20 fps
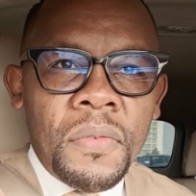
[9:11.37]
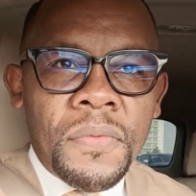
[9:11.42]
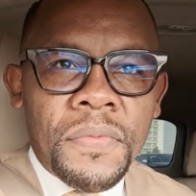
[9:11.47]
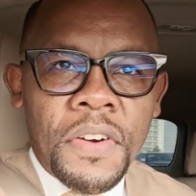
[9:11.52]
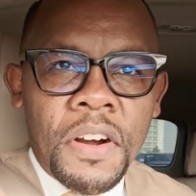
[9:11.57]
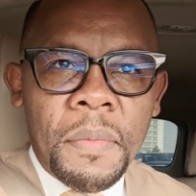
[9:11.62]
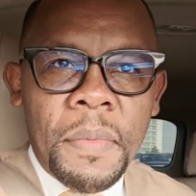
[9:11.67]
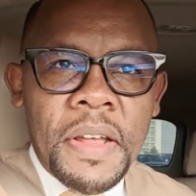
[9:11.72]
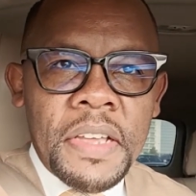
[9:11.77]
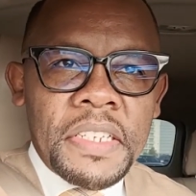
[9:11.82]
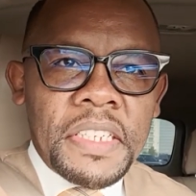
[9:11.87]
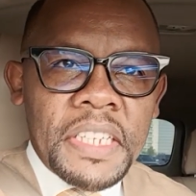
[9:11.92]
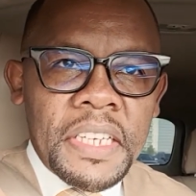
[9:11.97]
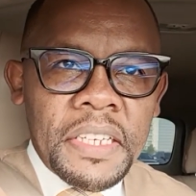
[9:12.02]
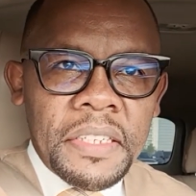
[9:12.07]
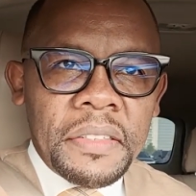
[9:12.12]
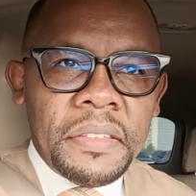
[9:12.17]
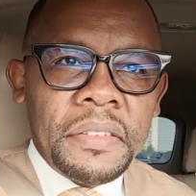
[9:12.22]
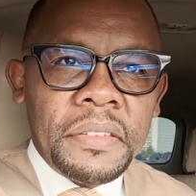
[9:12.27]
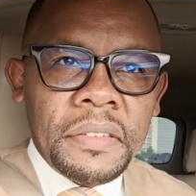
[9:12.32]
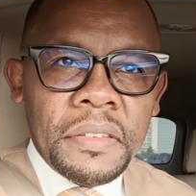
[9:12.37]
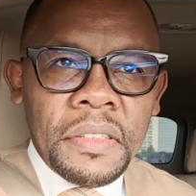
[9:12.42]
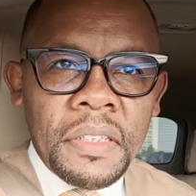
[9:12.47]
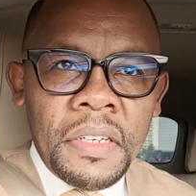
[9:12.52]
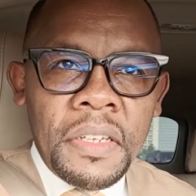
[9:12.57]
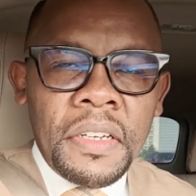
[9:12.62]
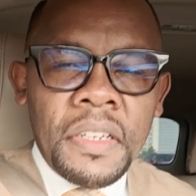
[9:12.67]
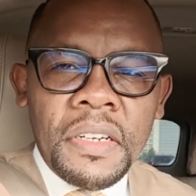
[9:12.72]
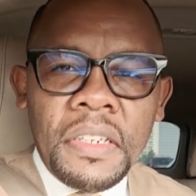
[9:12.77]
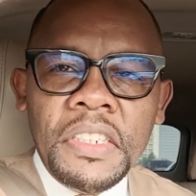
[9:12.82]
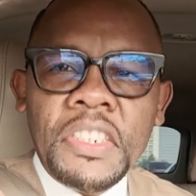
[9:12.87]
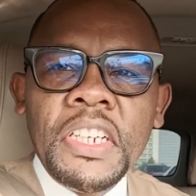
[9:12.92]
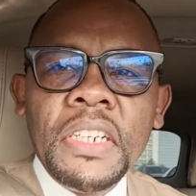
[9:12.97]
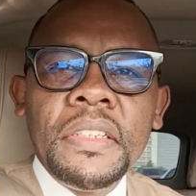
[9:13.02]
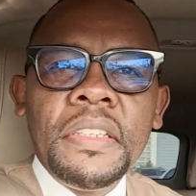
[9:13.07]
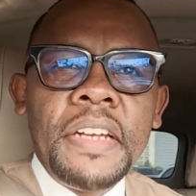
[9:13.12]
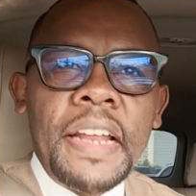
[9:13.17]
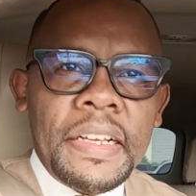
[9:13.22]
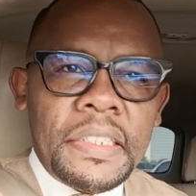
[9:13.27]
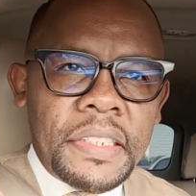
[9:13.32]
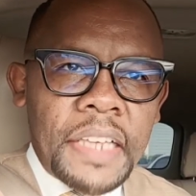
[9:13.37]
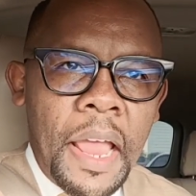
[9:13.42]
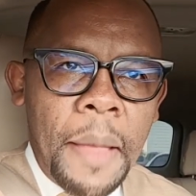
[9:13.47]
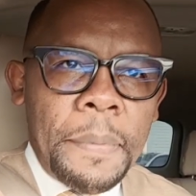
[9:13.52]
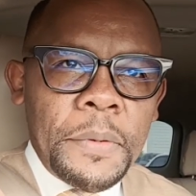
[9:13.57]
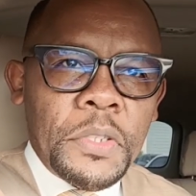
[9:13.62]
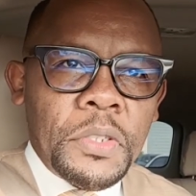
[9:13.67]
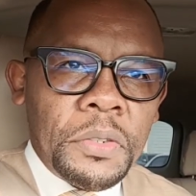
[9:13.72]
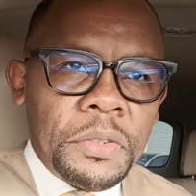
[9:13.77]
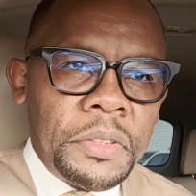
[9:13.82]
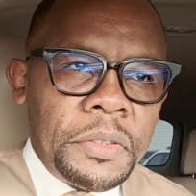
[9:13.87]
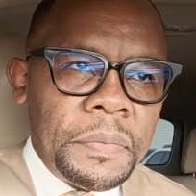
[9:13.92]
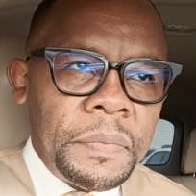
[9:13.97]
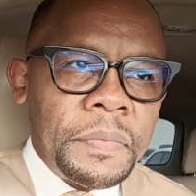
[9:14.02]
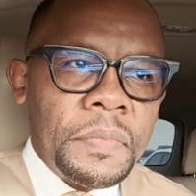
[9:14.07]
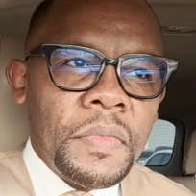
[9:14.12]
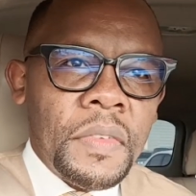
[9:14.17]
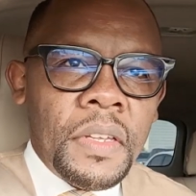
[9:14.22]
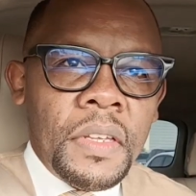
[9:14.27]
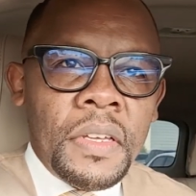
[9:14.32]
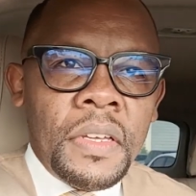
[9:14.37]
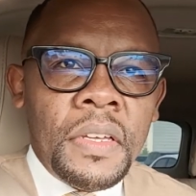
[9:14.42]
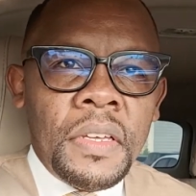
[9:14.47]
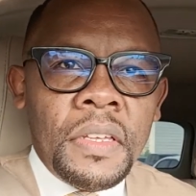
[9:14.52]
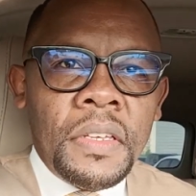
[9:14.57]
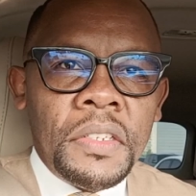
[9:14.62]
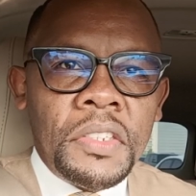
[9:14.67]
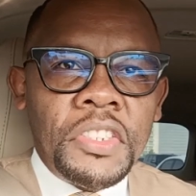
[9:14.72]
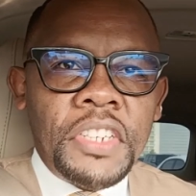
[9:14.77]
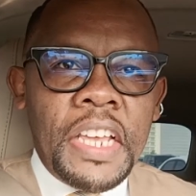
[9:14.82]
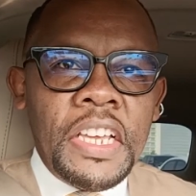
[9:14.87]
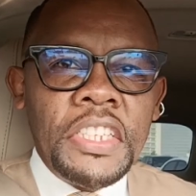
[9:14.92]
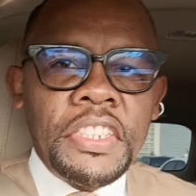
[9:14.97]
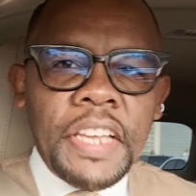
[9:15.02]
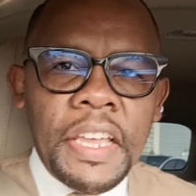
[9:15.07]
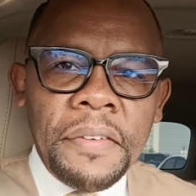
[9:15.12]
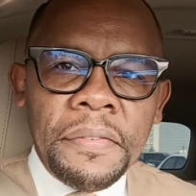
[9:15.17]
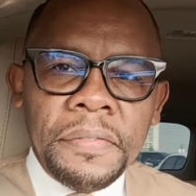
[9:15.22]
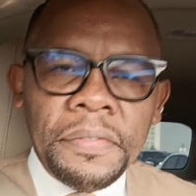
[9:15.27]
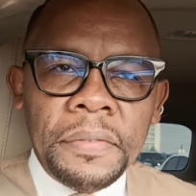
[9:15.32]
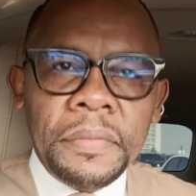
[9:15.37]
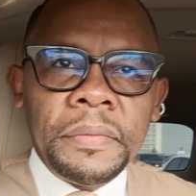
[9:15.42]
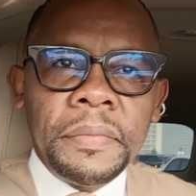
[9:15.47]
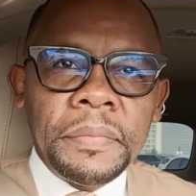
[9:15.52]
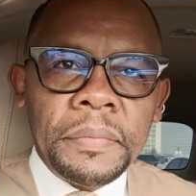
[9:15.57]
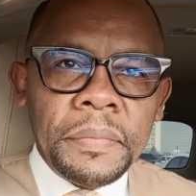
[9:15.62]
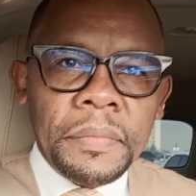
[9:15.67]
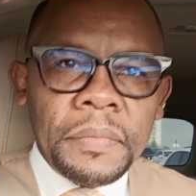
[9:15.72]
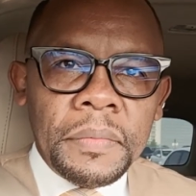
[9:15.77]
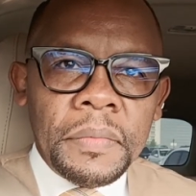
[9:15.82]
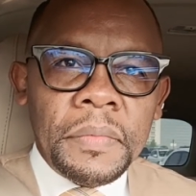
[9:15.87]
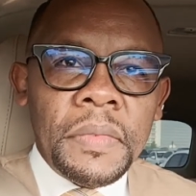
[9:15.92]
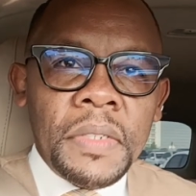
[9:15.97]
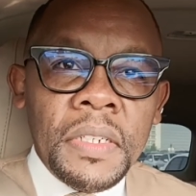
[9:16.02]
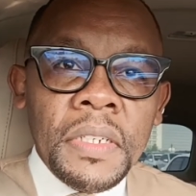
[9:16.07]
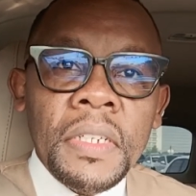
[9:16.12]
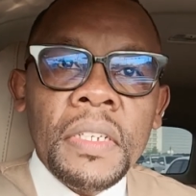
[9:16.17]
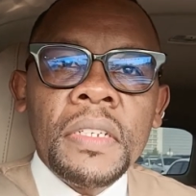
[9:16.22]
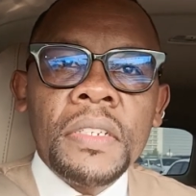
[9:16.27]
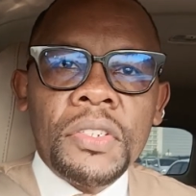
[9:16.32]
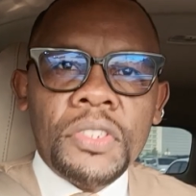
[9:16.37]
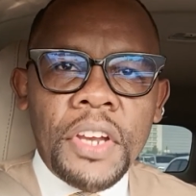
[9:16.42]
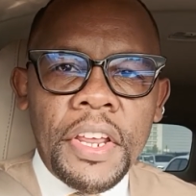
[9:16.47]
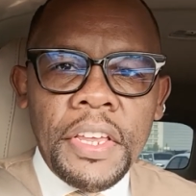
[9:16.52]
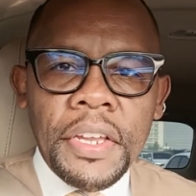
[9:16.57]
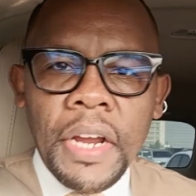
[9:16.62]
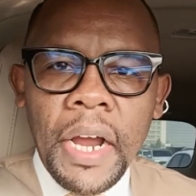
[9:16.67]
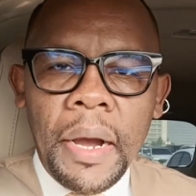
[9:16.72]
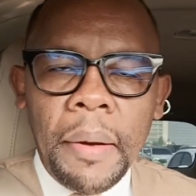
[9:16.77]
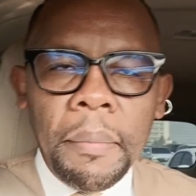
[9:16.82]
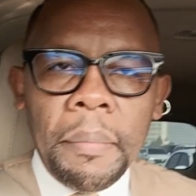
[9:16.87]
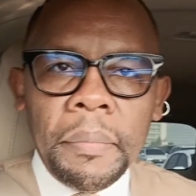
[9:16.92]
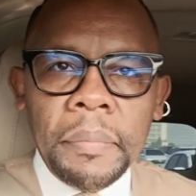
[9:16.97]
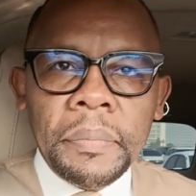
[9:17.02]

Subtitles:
From us, until the next episode, stay safe, stay calm.